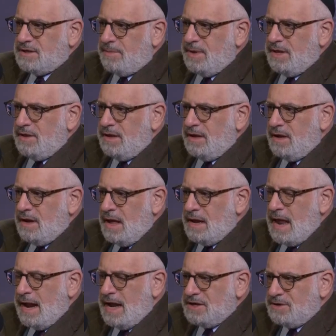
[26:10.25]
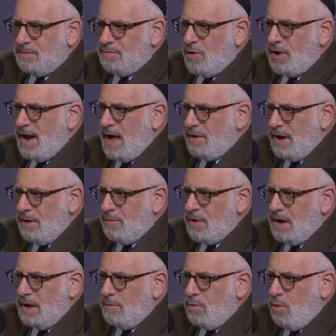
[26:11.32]
And as you point out, it
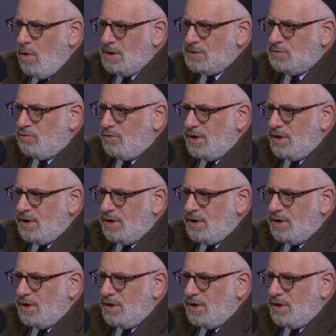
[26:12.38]
was